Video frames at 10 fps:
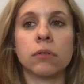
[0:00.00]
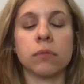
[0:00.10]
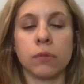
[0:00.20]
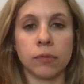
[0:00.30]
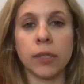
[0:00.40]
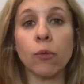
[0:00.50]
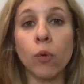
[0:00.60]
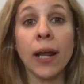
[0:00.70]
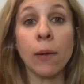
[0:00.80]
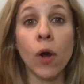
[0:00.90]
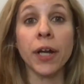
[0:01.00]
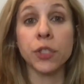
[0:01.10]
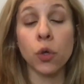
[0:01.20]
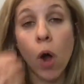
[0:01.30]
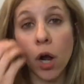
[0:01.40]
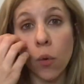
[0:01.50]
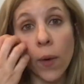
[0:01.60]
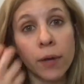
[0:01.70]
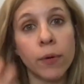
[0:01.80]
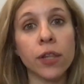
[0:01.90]
like what I wanted to walk
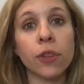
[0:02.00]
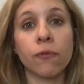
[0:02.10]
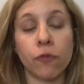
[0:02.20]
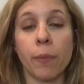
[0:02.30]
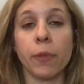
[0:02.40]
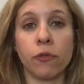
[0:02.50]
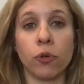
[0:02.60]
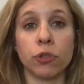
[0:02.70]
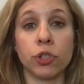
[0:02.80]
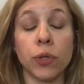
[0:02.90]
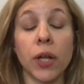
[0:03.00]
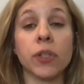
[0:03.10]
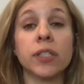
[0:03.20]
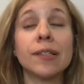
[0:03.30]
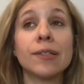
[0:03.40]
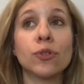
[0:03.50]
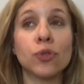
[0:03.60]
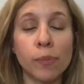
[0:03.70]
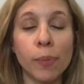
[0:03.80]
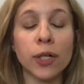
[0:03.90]
away with from the photo shoot. Now, this is
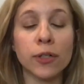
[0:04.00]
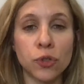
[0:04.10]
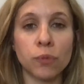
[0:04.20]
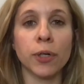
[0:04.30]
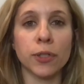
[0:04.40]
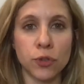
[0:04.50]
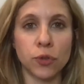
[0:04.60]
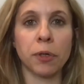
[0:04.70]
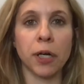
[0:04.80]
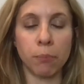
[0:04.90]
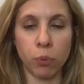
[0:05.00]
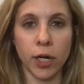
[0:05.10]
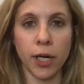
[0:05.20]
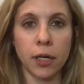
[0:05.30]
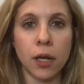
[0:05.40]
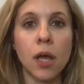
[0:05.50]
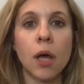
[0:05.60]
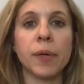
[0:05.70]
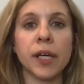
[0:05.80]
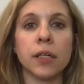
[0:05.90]
super, super, super important
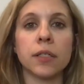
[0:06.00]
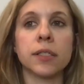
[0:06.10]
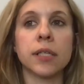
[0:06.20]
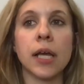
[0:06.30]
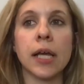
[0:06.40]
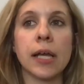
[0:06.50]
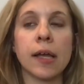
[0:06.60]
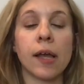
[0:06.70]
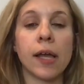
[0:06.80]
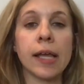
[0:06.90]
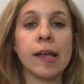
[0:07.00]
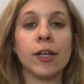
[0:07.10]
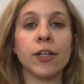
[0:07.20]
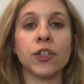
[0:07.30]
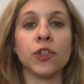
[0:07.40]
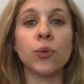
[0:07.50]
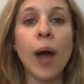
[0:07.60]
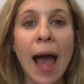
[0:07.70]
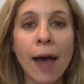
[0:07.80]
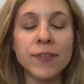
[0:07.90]
because you
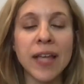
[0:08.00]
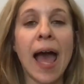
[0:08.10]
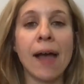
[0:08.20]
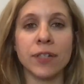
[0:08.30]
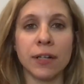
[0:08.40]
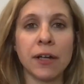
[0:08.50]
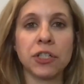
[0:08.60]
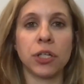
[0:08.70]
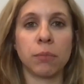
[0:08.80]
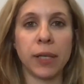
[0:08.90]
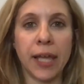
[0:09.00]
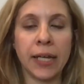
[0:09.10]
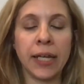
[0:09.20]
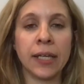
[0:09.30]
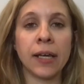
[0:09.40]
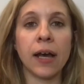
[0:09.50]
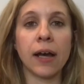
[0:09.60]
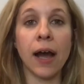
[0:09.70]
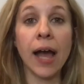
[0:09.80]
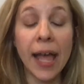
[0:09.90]
have to have direction and planning
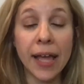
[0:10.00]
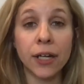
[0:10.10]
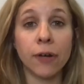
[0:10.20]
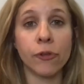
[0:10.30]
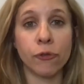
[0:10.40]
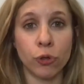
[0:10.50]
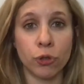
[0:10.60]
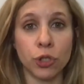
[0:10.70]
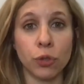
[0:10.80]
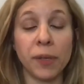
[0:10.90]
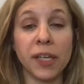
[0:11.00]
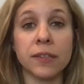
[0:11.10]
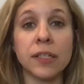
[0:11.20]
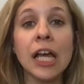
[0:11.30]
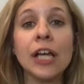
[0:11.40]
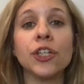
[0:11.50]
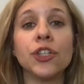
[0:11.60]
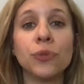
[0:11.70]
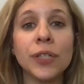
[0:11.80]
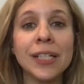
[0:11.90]
ahead of the photo shoot, because
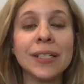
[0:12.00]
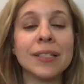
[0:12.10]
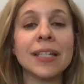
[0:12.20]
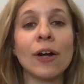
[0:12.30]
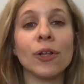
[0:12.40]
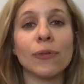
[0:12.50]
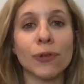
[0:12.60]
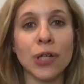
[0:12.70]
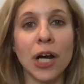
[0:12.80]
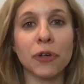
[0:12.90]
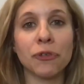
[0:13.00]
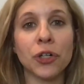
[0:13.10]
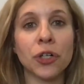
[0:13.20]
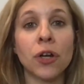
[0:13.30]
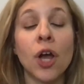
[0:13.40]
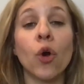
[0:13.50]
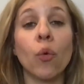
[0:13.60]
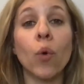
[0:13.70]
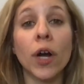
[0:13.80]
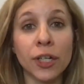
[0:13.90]
you need to tell the photographer
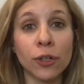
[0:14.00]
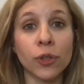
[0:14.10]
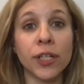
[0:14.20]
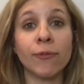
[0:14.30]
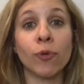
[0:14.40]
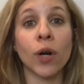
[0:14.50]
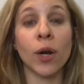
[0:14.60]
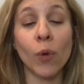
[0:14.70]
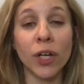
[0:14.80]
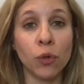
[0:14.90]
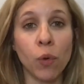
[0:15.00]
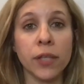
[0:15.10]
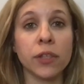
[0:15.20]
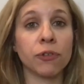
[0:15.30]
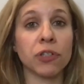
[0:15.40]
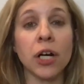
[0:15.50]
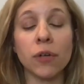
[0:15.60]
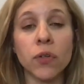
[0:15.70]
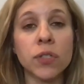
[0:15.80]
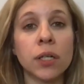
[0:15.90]
what you're looking for and what you want. The
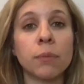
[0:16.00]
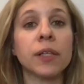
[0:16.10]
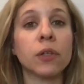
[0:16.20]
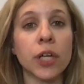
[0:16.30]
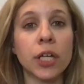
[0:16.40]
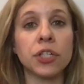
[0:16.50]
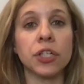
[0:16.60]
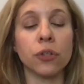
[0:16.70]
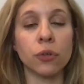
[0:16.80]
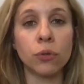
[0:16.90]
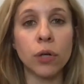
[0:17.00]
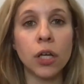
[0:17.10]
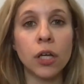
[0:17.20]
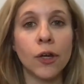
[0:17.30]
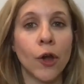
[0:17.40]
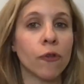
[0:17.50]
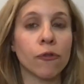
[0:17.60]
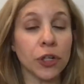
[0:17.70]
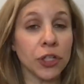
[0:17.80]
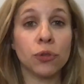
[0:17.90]
photographer is going to be looking to you
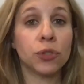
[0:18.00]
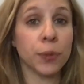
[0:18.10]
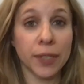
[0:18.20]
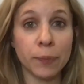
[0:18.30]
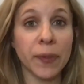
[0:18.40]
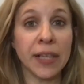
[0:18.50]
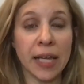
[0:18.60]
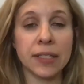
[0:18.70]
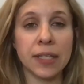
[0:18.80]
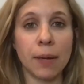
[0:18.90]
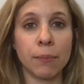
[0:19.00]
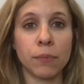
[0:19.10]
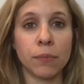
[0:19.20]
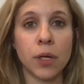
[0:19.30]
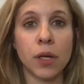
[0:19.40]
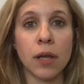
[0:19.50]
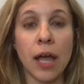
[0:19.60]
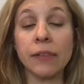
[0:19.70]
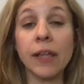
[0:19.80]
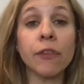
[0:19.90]
for you to explain that to them.
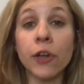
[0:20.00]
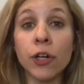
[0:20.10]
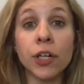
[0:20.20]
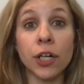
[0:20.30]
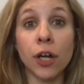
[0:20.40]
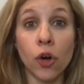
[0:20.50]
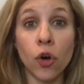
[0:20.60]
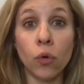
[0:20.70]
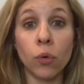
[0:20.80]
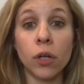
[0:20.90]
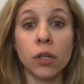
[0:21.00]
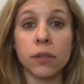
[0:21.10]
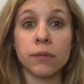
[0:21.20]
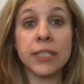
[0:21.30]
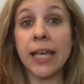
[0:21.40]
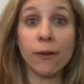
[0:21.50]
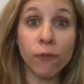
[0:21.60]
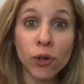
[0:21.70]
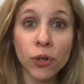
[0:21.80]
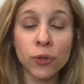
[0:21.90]
And then they're going to go take
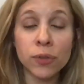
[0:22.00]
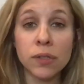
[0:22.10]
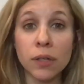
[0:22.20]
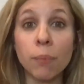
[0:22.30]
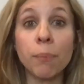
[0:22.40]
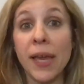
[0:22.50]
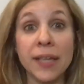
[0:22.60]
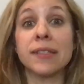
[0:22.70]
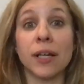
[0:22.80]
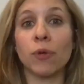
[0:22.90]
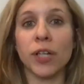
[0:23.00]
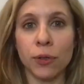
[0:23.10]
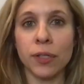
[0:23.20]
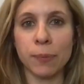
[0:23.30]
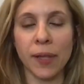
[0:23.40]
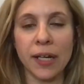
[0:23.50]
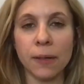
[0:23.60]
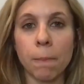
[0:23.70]
photos based on what you explain.